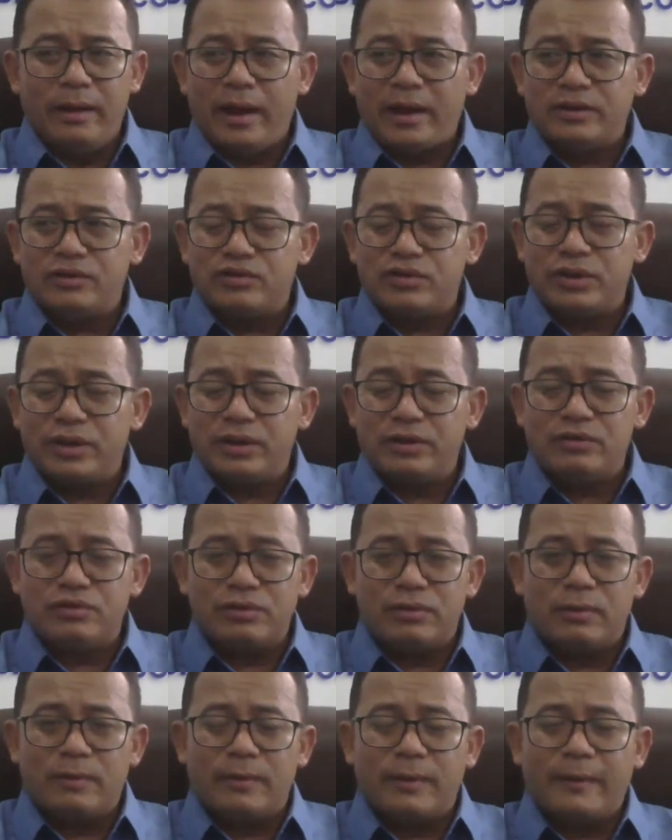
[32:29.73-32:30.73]
entry
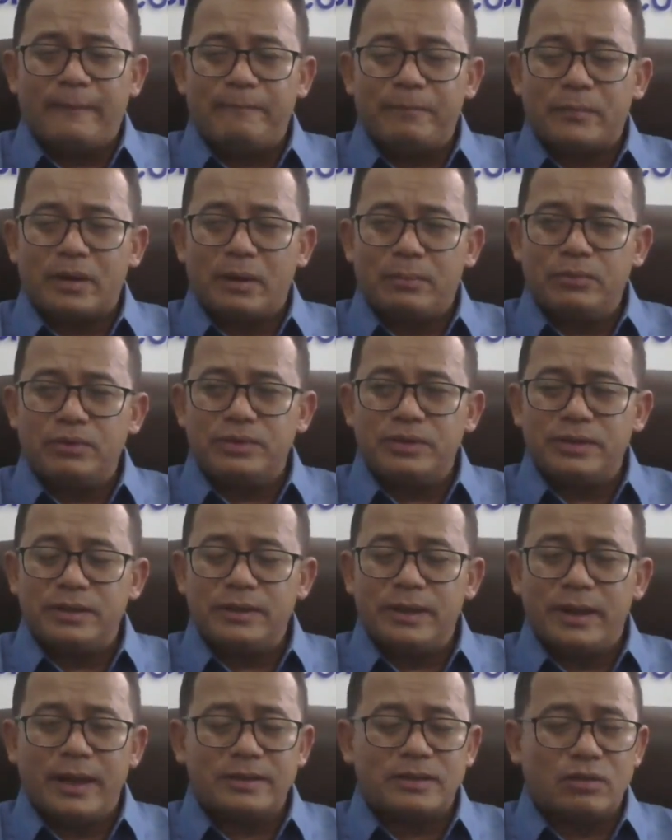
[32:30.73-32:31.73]
into our
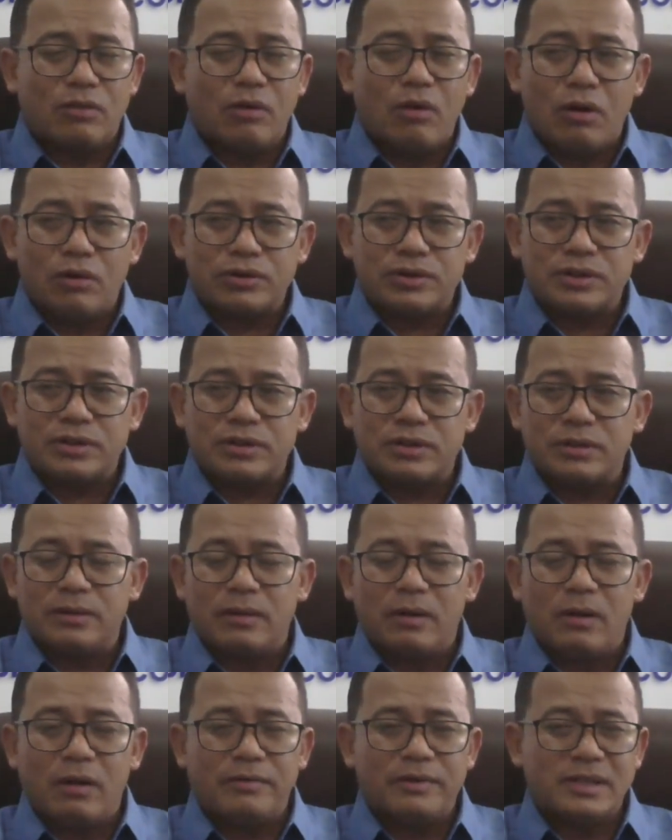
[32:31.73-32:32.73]
community as host
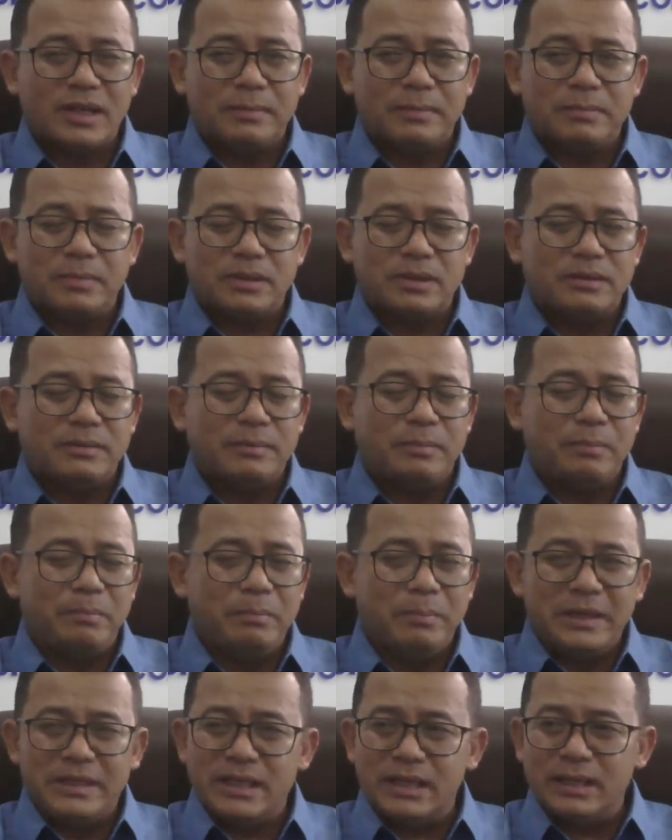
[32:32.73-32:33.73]
of the send button
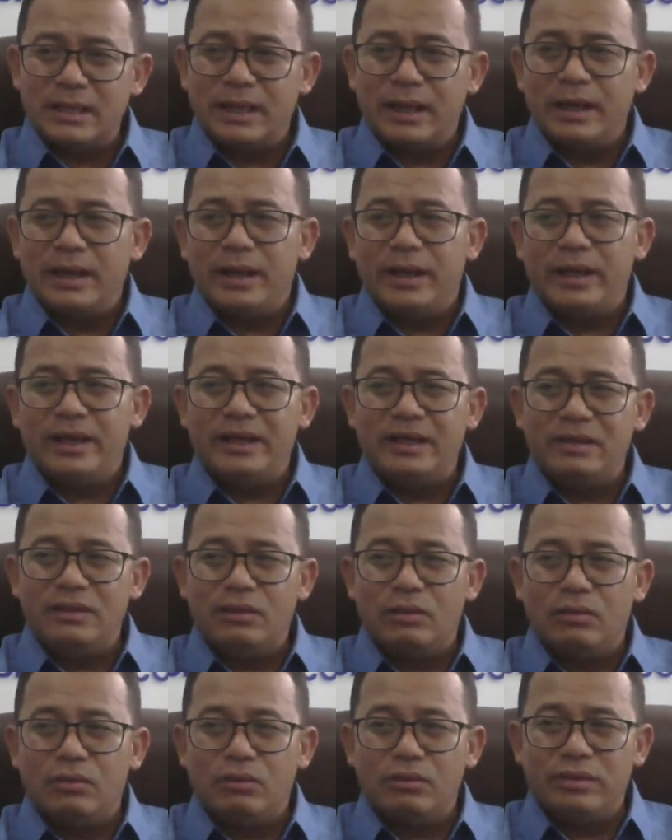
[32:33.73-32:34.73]
meeting in
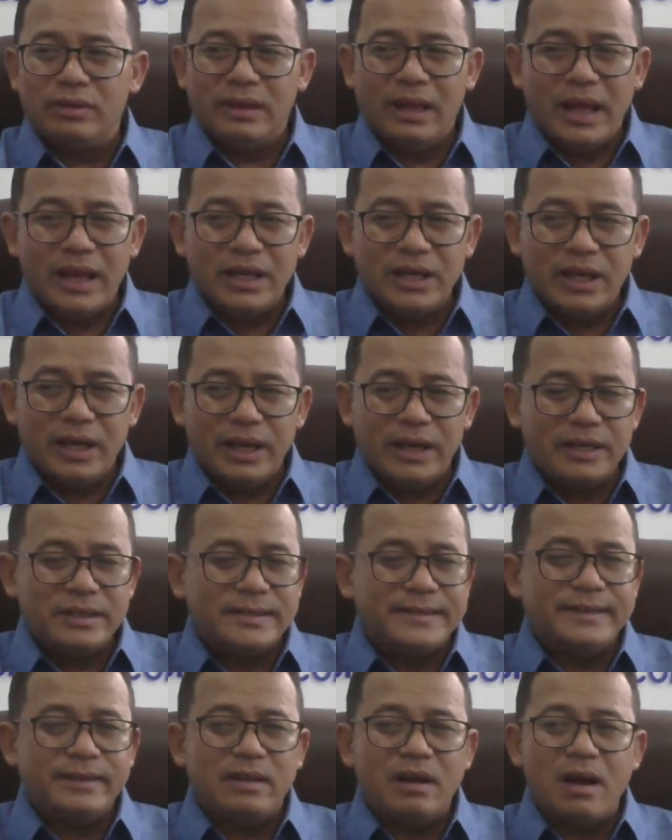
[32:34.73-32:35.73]
the
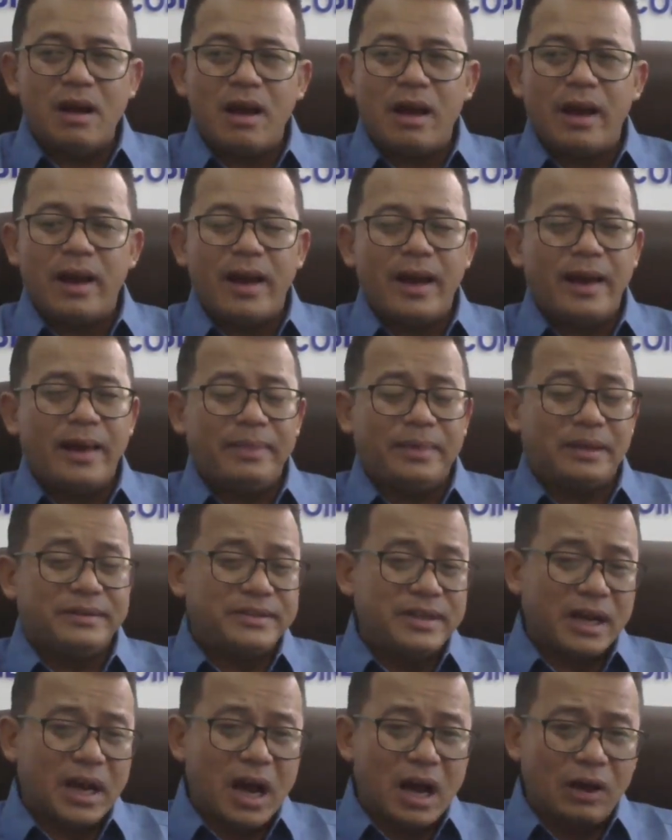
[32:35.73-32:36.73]
Asia and the
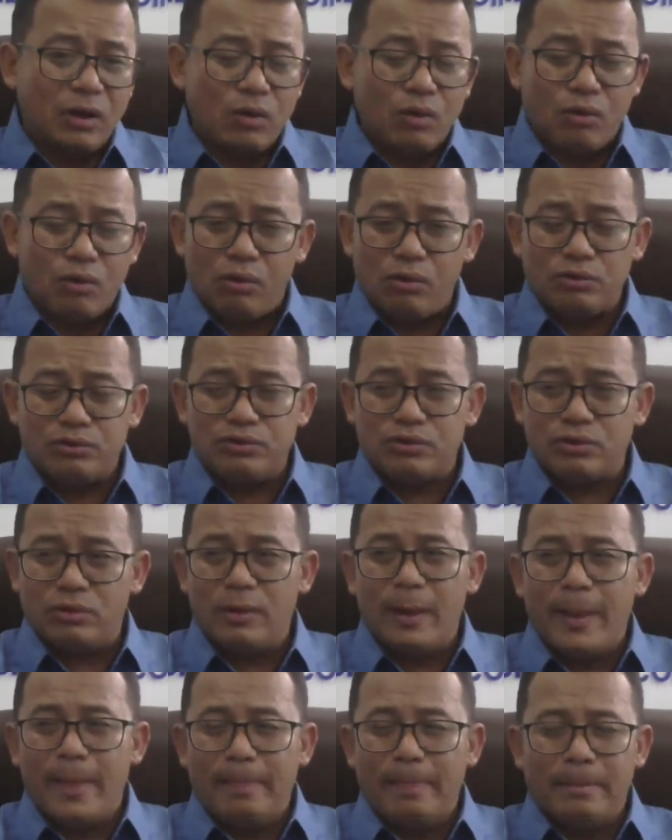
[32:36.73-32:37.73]
Tagalog also.
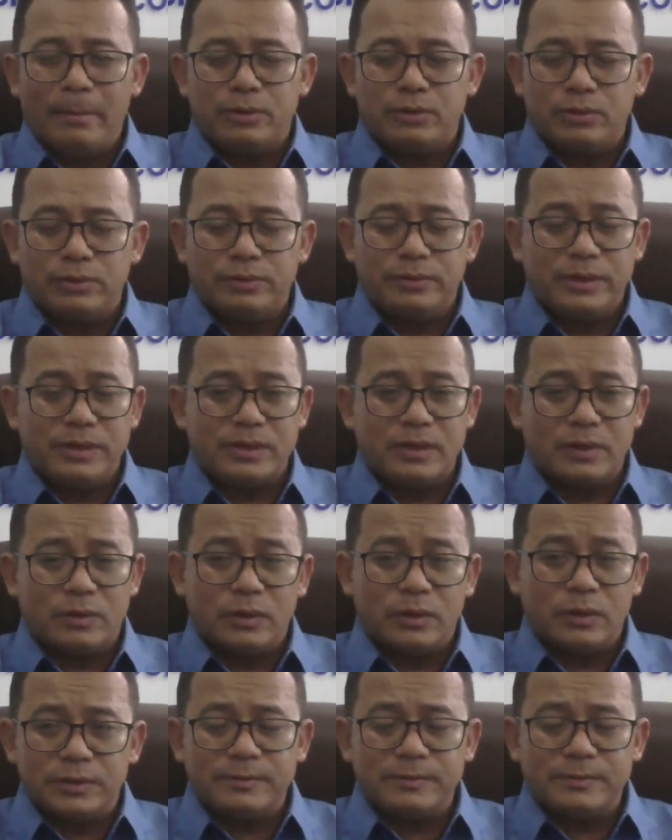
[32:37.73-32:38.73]
So it's a
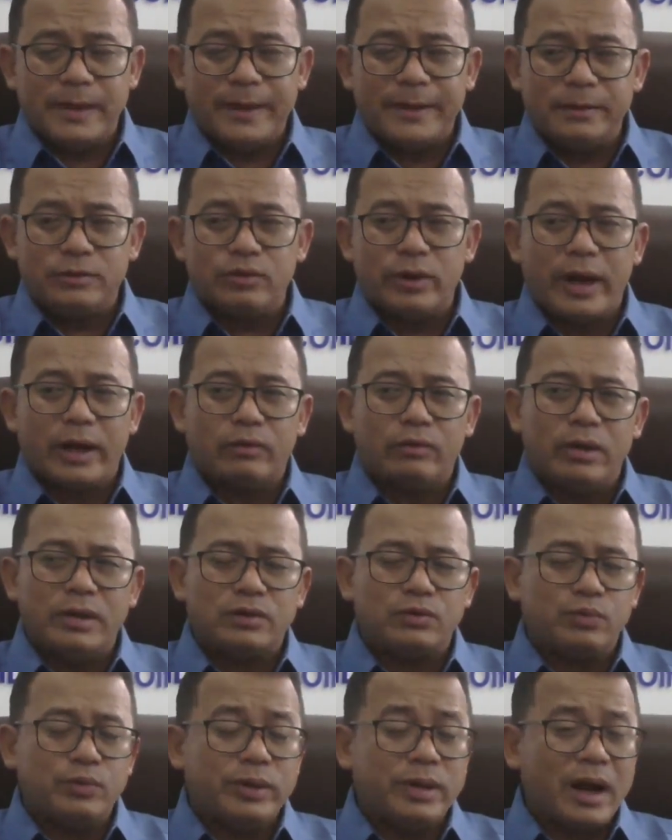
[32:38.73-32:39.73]
good thing to
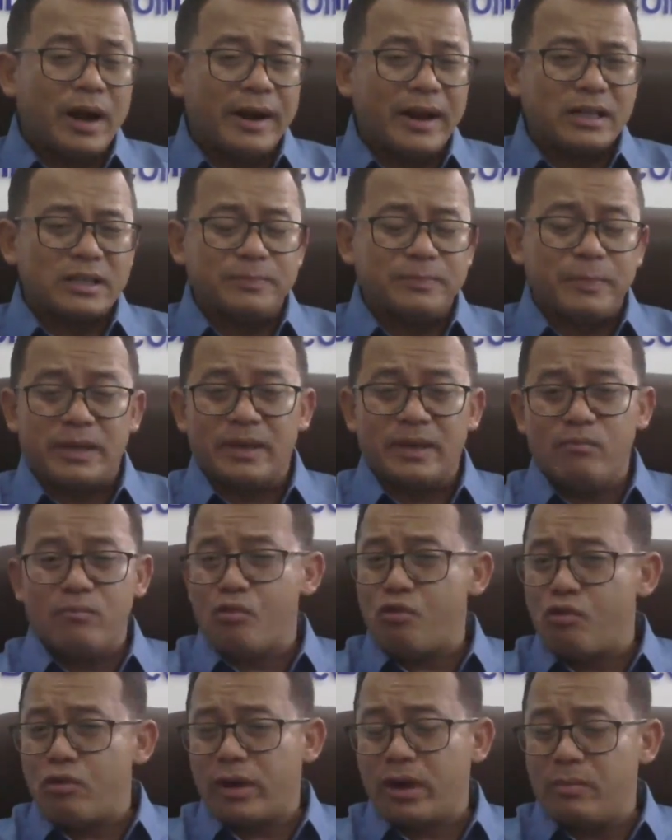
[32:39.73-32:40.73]
acknowledge. We are expecting
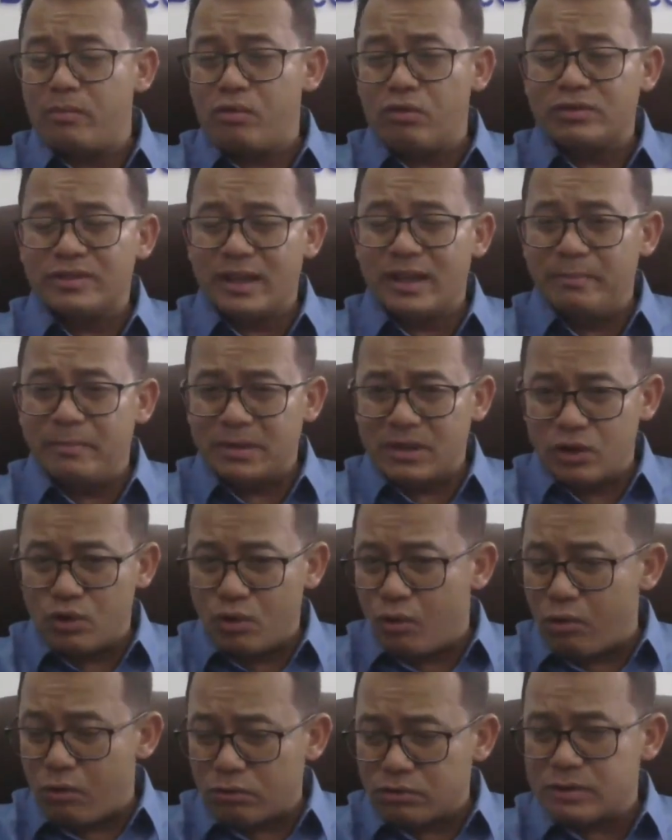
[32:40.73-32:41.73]
more and more send button
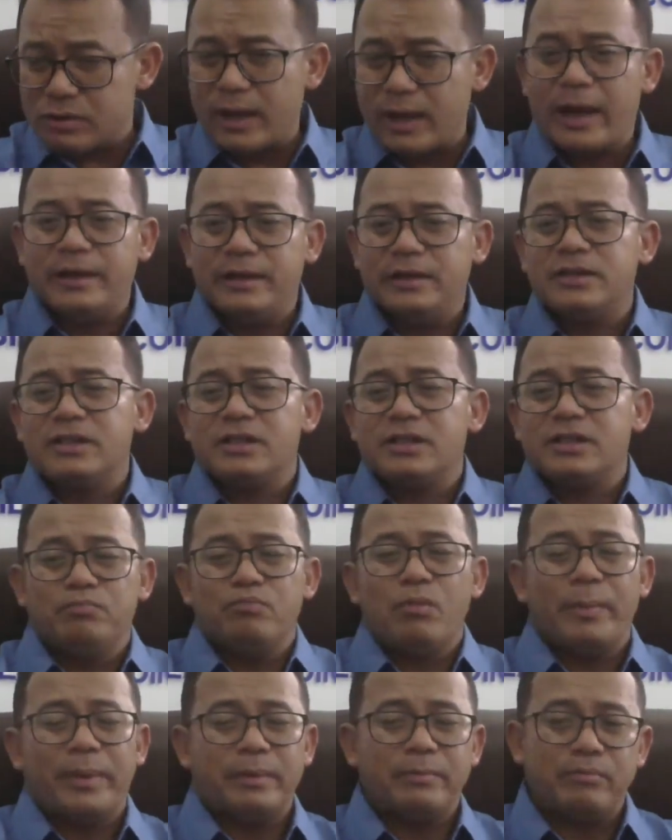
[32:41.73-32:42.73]
hosts at this
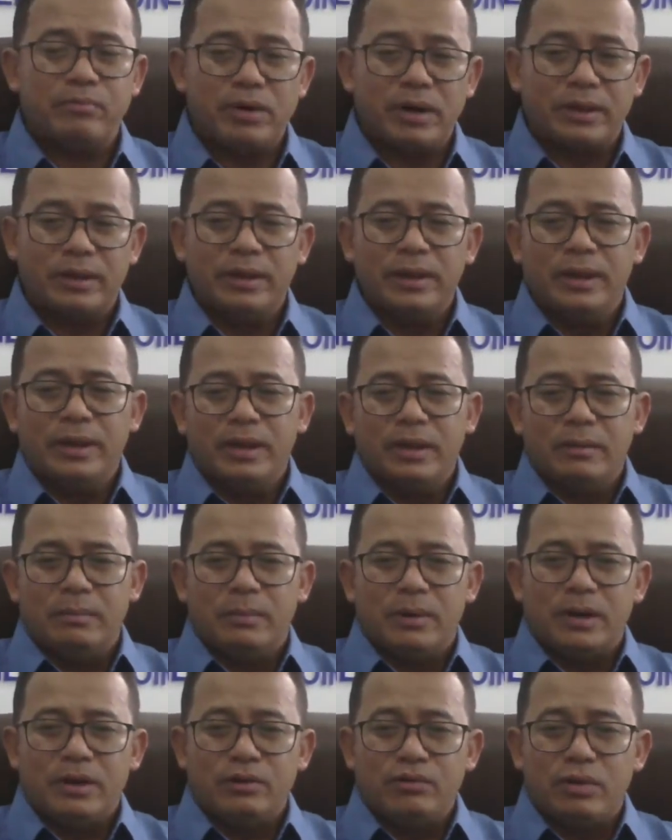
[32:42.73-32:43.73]
moment, brother.
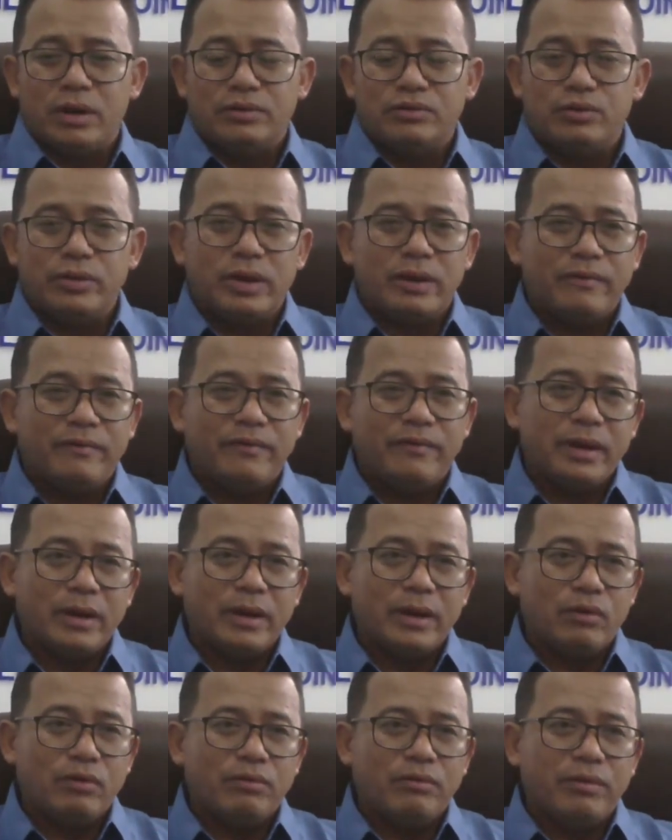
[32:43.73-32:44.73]
But you are doing a
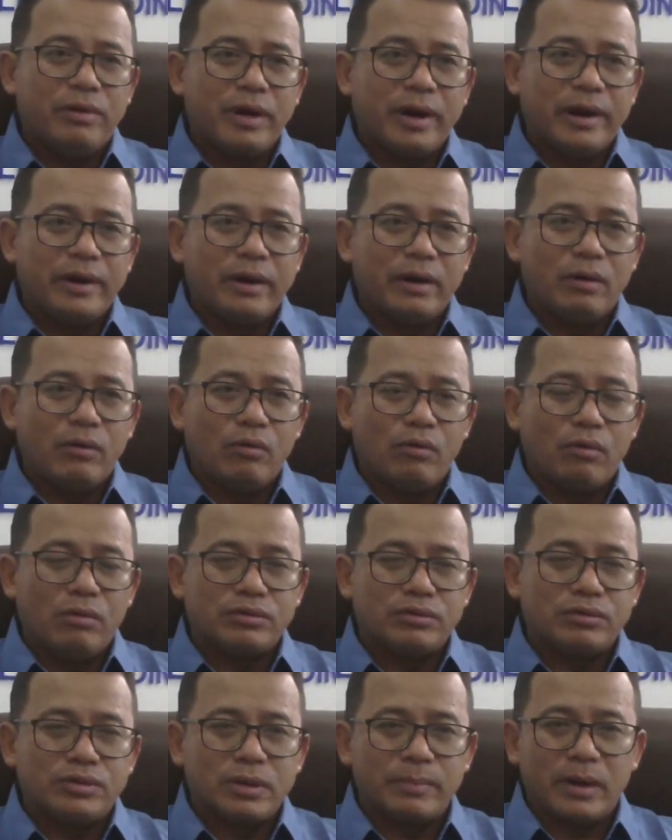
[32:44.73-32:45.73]
very great and
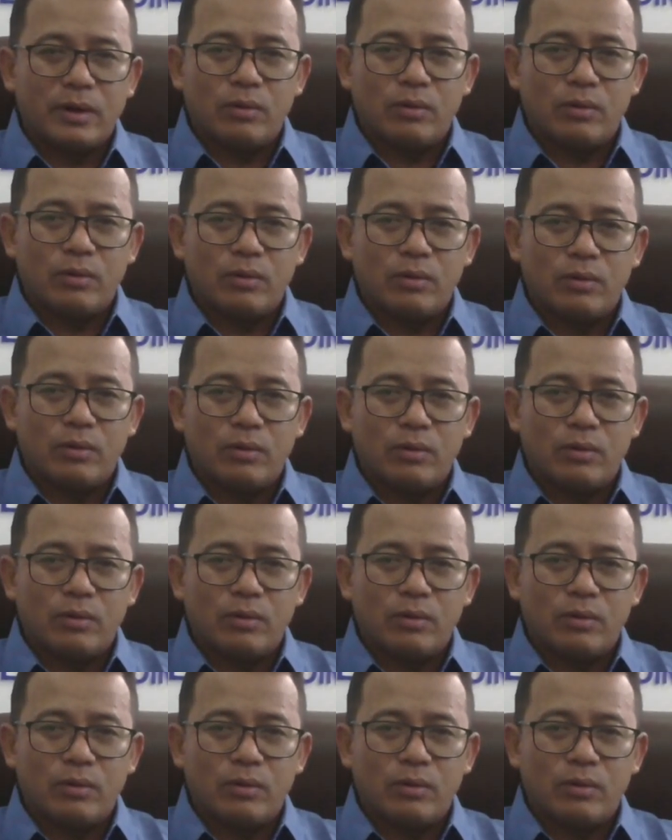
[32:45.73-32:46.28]
awesome and